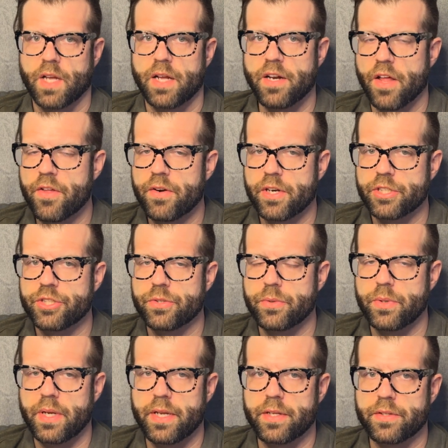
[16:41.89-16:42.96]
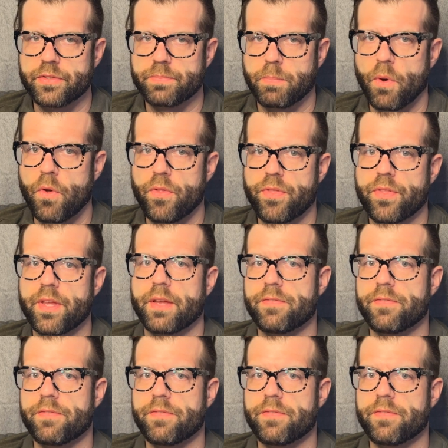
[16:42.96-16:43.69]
Another issue is both the